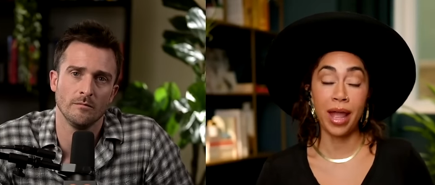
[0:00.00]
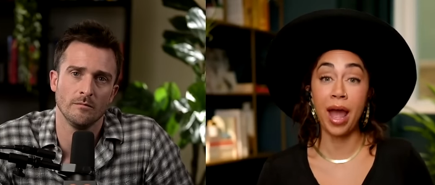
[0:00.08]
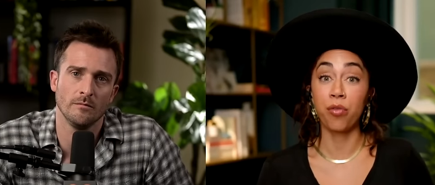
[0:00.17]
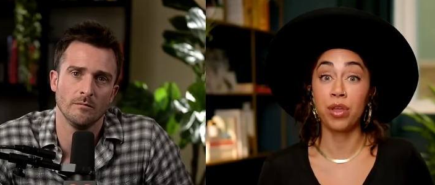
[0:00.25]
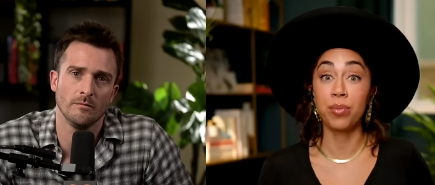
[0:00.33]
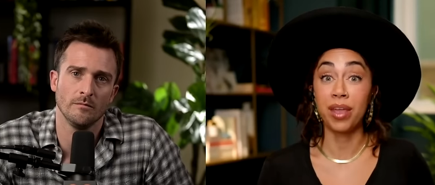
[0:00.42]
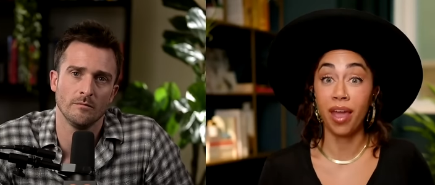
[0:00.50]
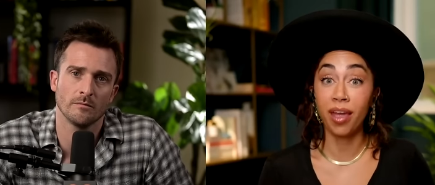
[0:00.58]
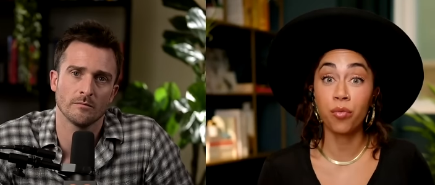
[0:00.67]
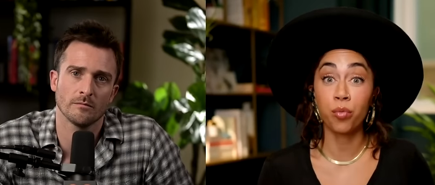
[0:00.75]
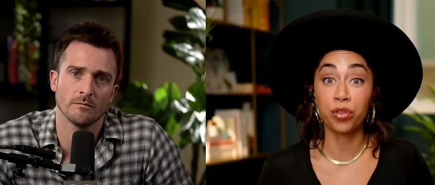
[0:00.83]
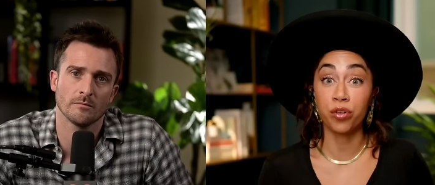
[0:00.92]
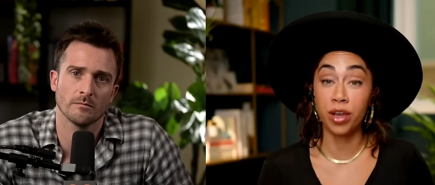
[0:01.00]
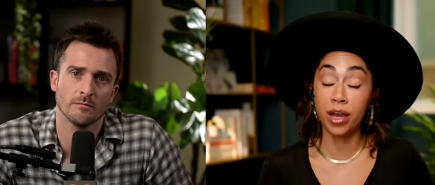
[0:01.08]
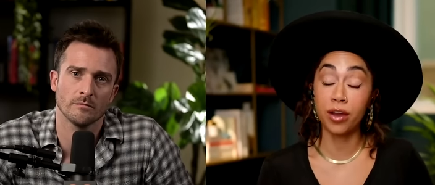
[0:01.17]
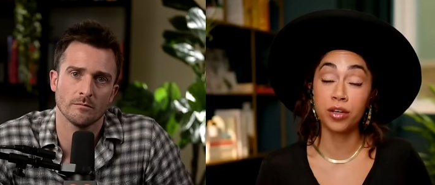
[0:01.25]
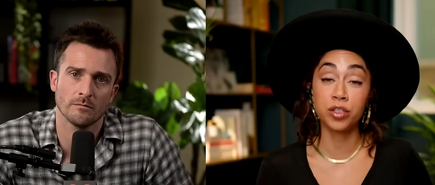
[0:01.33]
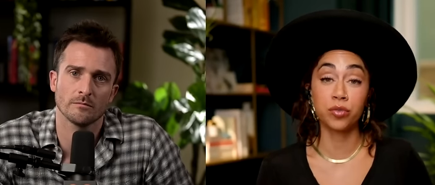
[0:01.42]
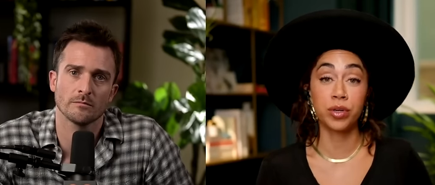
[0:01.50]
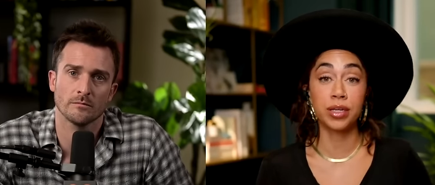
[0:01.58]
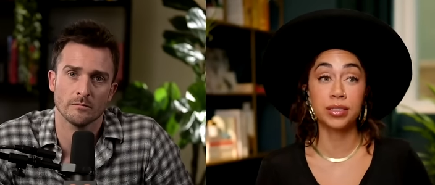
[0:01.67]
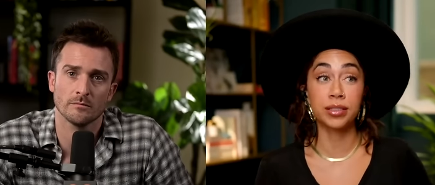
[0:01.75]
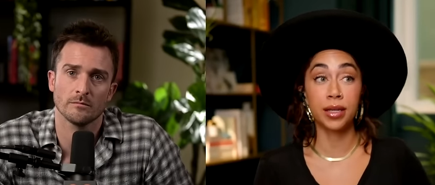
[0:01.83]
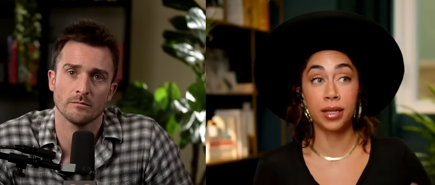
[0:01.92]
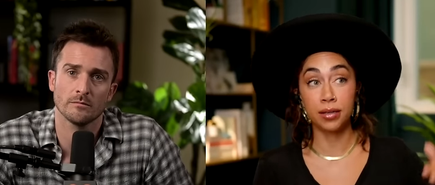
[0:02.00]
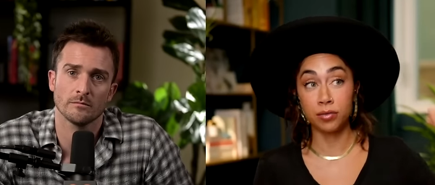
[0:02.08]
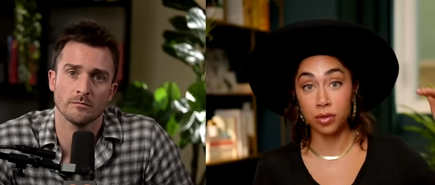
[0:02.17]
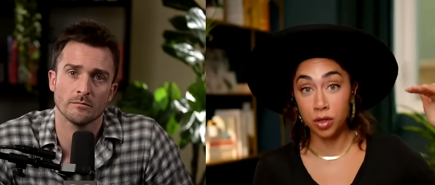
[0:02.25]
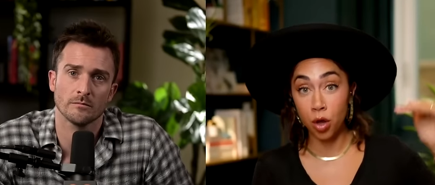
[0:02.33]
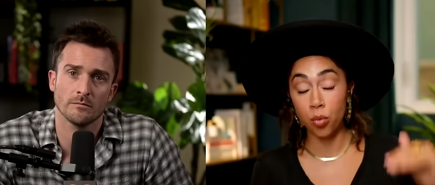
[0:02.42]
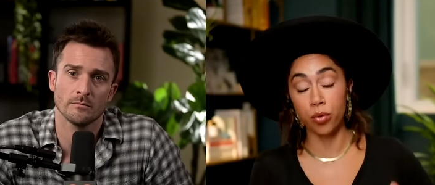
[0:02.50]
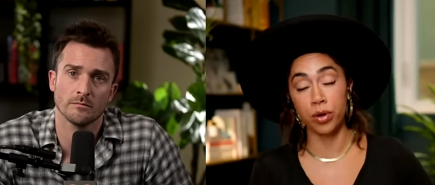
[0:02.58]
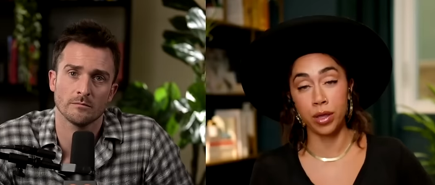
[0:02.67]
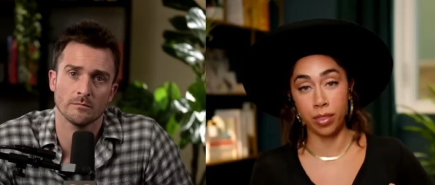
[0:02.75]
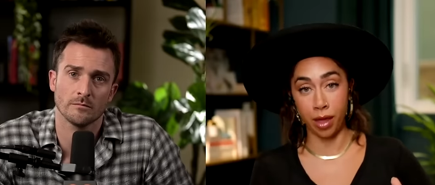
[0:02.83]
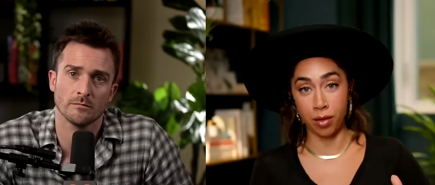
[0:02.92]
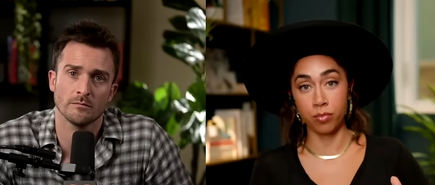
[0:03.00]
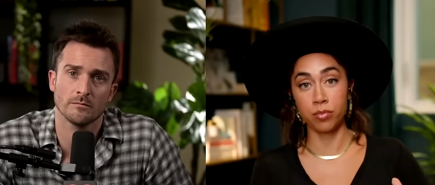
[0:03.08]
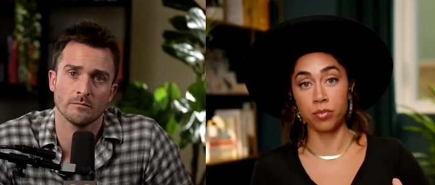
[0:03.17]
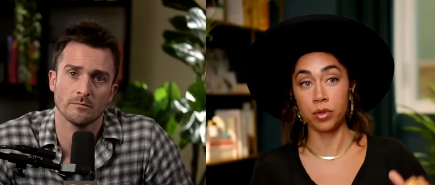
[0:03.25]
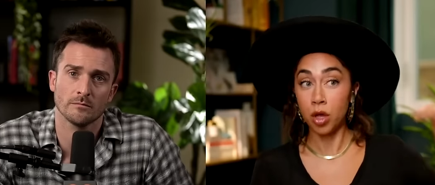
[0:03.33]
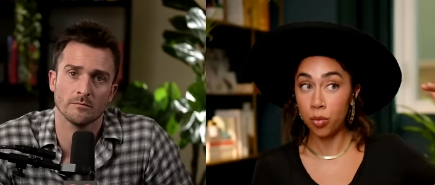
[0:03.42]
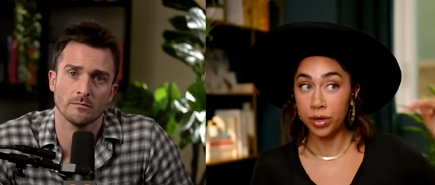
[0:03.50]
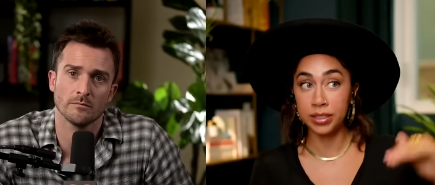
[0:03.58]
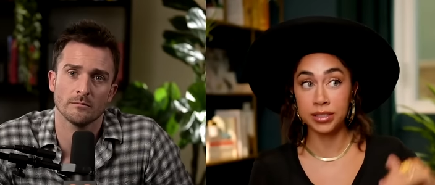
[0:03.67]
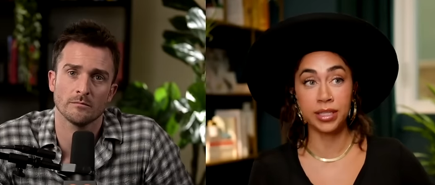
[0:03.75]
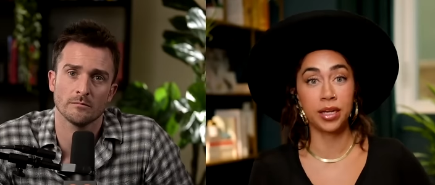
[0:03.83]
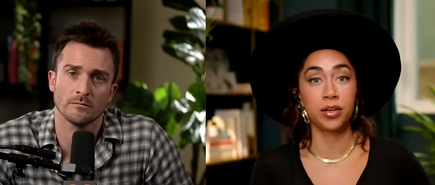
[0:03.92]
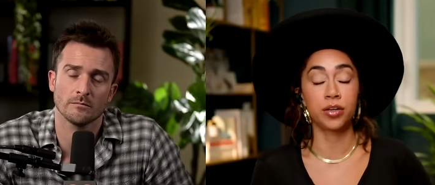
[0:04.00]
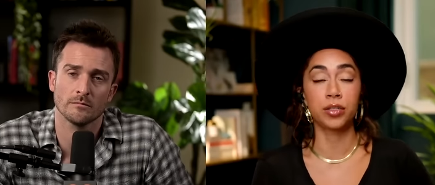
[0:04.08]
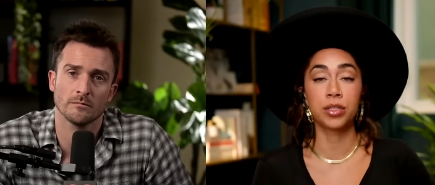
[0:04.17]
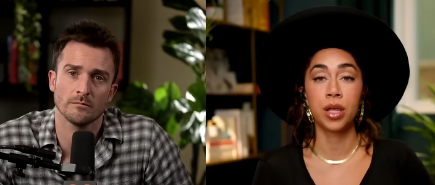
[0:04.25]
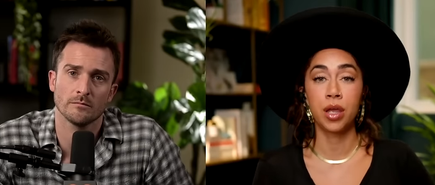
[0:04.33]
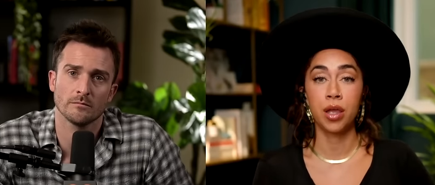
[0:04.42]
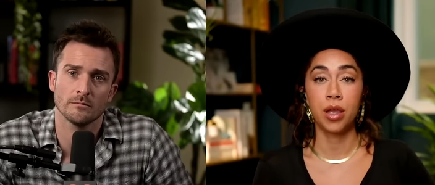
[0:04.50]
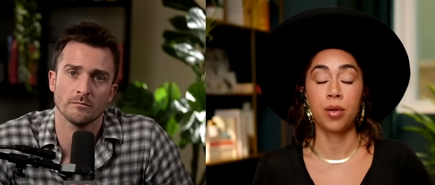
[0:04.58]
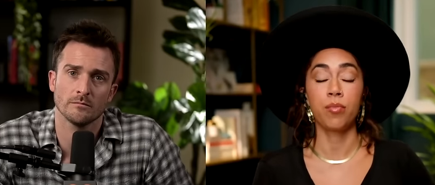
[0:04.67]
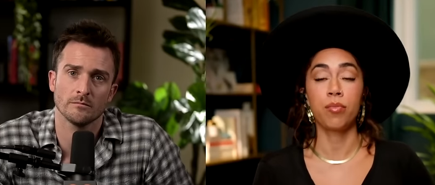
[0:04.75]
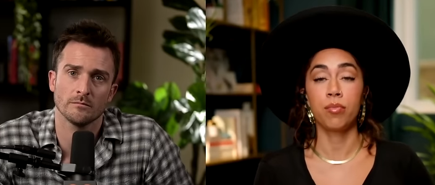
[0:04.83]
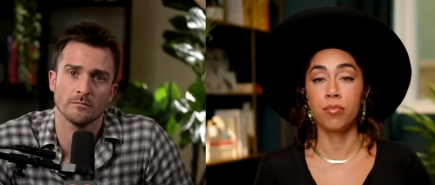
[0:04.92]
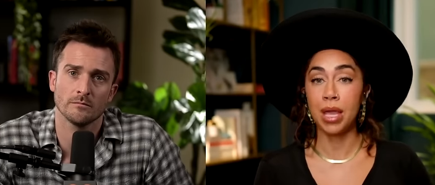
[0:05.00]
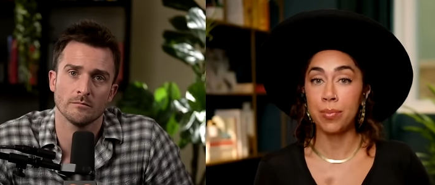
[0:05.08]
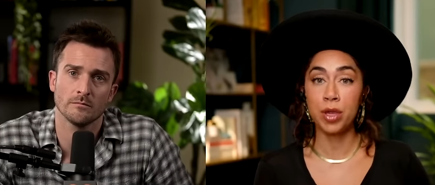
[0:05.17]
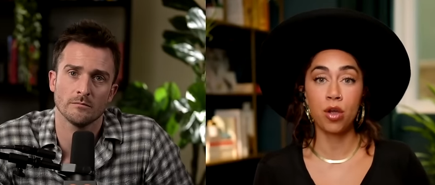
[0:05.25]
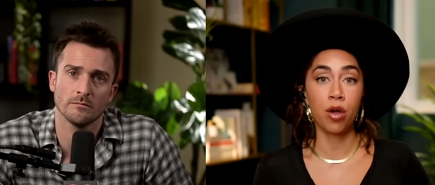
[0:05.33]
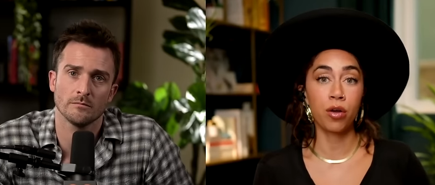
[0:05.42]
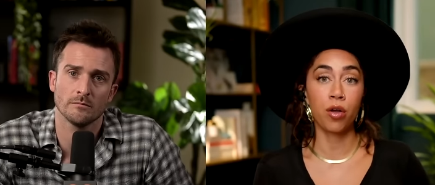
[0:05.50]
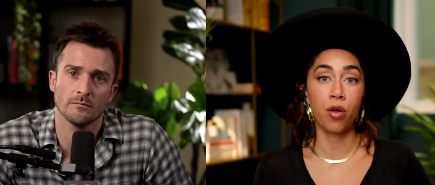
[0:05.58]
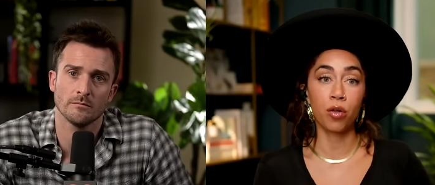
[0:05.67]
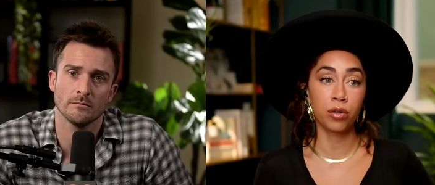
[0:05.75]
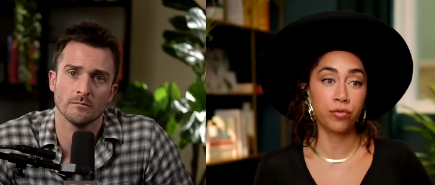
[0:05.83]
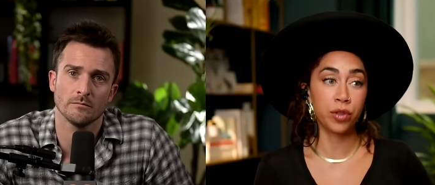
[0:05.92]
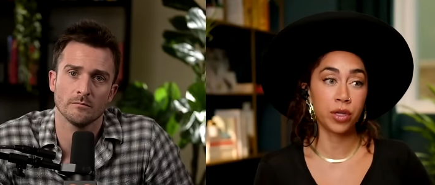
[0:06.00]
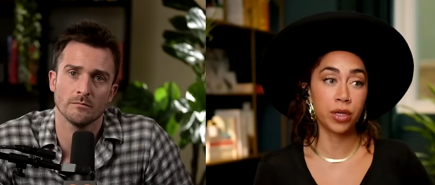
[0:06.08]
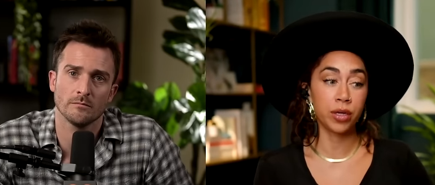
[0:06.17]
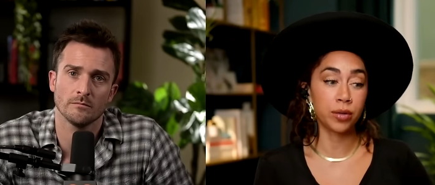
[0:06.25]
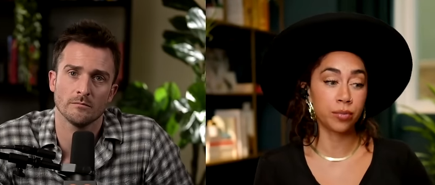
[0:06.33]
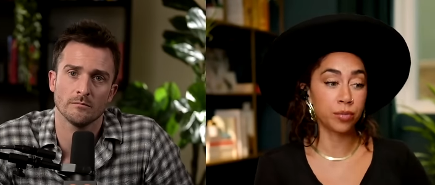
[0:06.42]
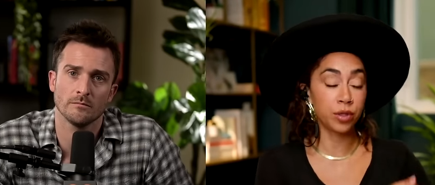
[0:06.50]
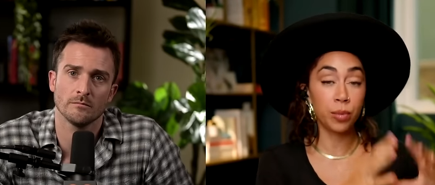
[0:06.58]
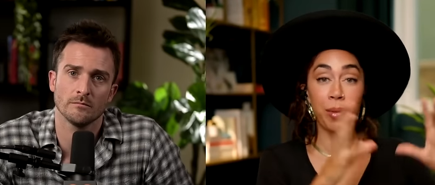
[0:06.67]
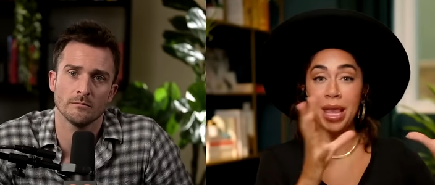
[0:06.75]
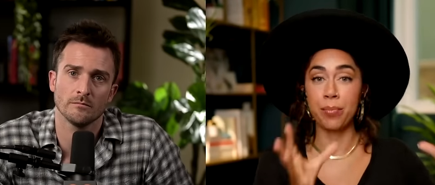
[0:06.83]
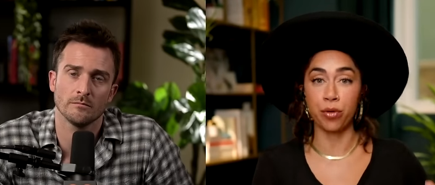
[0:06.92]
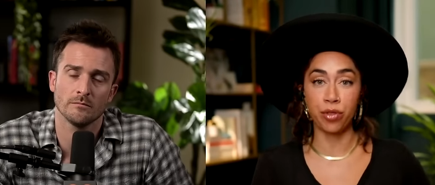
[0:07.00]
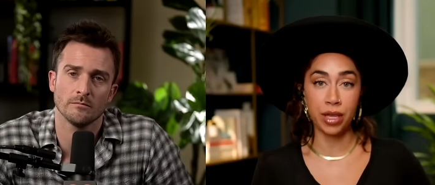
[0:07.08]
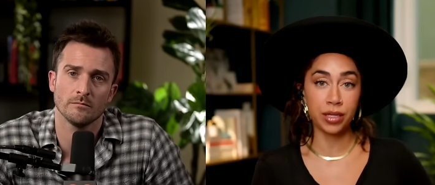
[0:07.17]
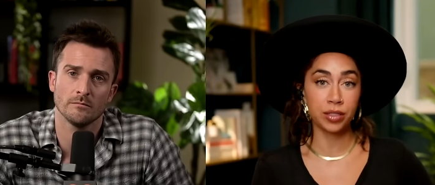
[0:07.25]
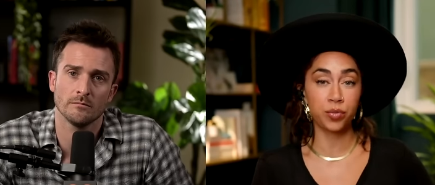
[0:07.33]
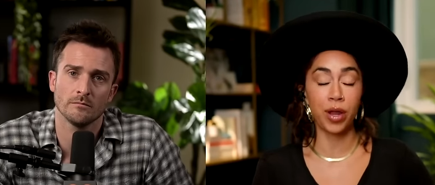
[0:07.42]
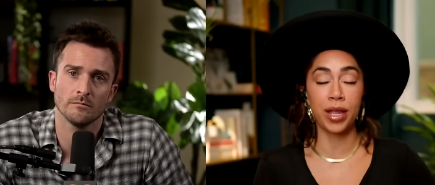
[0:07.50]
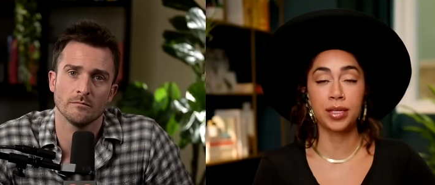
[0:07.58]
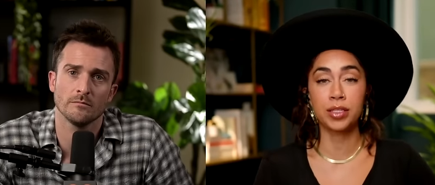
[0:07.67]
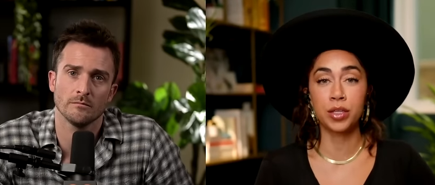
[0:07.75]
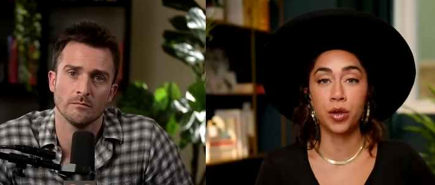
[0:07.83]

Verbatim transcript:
Speaker 1: how they behave, what their character is, and lowering them, lowering standards, maybe on all of the the paper things, right?